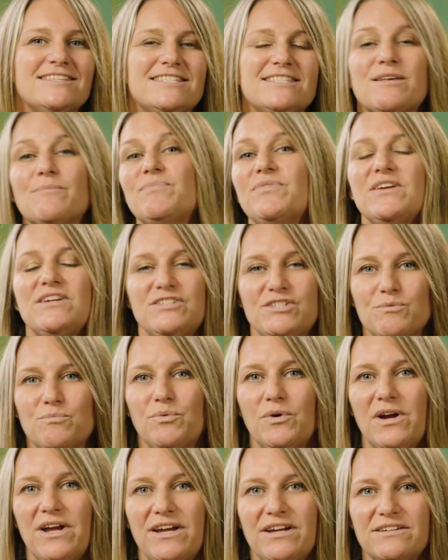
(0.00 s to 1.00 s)
something to
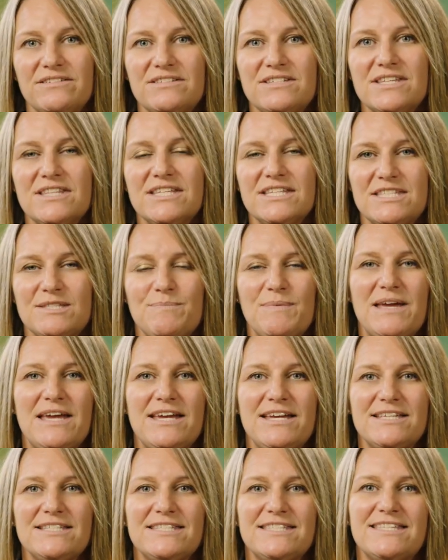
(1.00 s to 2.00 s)
bring to the
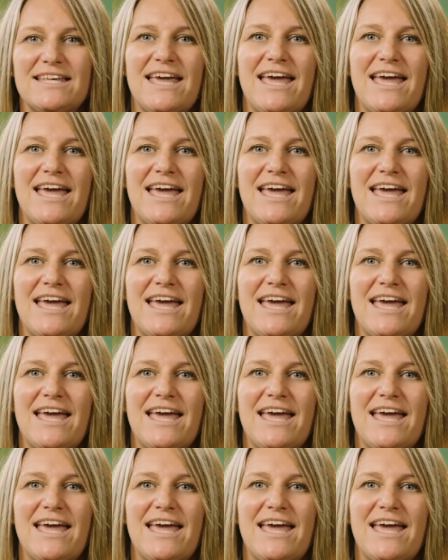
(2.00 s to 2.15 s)
space,